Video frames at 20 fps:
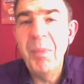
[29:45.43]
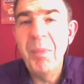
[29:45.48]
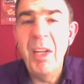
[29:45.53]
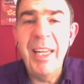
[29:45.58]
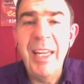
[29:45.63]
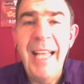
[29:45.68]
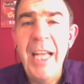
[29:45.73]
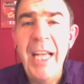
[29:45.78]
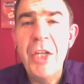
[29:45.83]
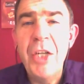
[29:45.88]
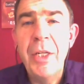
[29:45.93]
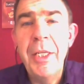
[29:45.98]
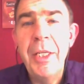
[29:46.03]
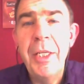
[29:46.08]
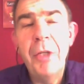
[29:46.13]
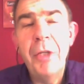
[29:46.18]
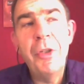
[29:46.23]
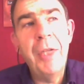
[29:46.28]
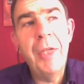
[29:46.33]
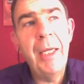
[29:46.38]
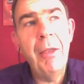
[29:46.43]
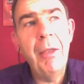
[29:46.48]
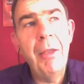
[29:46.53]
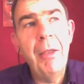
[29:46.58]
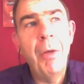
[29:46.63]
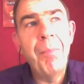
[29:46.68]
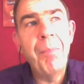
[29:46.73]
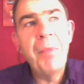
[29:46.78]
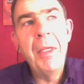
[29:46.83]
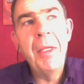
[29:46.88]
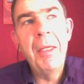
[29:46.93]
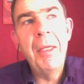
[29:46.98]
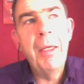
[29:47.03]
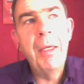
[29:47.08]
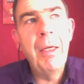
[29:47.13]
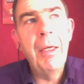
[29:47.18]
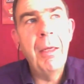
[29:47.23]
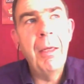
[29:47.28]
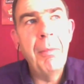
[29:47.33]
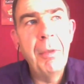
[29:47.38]
And occasionally, you could say, "Look,
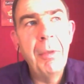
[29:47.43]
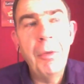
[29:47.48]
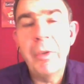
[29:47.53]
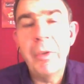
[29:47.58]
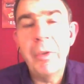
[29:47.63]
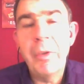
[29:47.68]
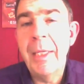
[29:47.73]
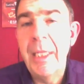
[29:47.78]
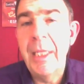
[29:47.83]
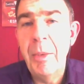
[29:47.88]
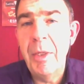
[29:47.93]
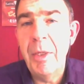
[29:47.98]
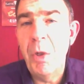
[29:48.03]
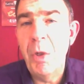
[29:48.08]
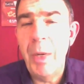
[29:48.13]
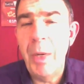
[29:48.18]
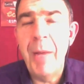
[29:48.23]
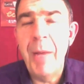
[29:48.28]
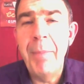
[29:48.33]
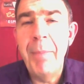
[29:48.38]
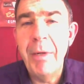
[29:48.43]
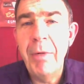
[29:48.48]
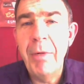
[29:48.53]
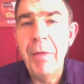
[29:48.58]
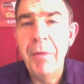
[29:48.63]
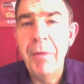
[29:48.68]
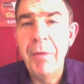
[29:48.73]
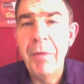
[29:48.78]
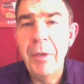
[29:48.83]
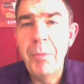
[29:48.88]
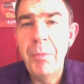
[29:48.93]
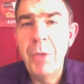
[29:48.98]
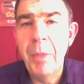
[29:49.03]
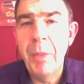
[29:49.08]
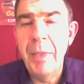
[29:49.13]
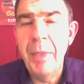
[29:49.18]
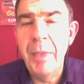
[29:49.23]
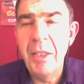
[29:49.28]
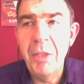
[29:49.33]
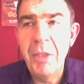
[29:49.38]
It looks like you're doing quite a big refurb
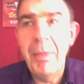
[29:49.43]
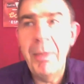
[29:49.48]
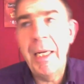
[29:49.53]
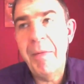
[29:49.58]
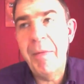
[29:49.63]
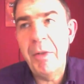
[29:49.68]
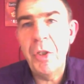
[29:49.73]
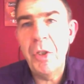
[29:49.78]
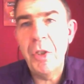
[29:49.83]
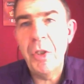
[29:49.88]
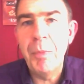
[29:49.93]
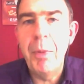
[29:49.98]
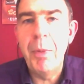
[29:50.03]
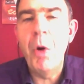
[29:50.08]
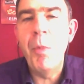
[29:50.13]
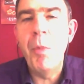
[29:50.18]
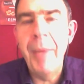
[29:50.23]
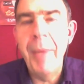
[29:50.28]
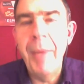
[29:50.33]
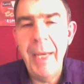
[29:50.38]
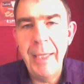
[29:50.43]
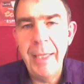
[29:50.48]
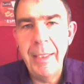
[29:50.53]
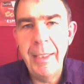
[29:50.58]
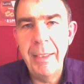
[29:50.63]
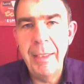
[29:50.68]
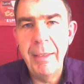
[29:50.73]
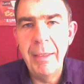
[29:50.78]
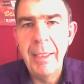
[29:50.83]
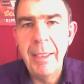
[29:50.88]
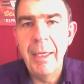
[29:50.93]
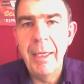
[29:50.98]
job here. Do you mind if I just poke my head in and